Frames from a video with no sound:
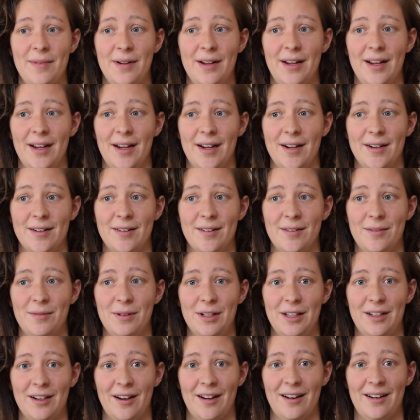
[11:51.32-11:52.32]
and
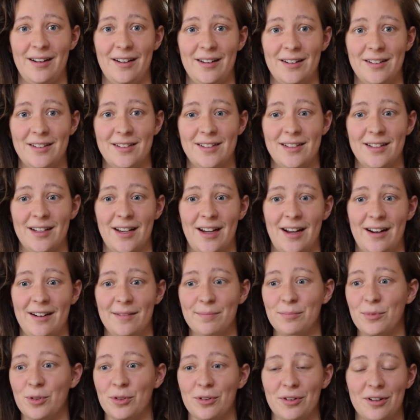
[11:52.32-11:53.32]
we got it at
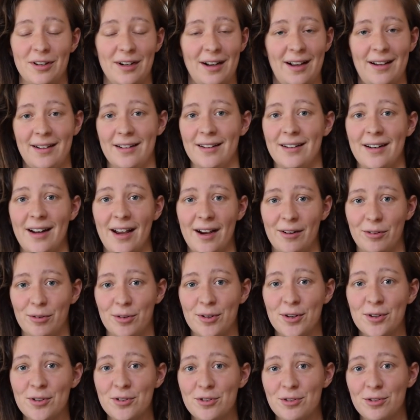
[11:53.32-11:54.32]
more like an
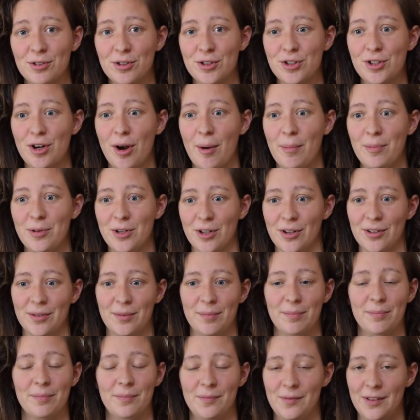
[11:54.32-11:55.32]
agricultural shop, so
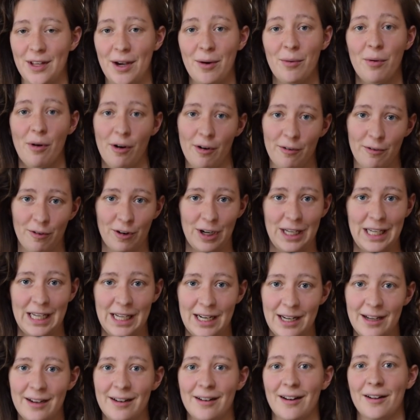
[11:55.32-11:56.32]
they were for
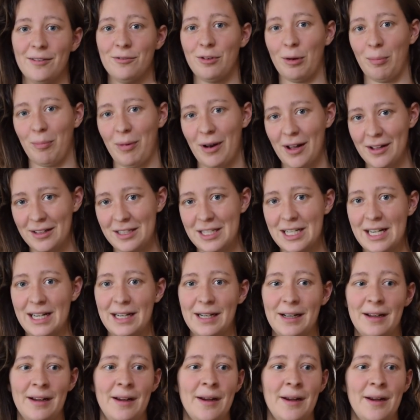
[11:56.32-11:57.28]
eating, not for planting,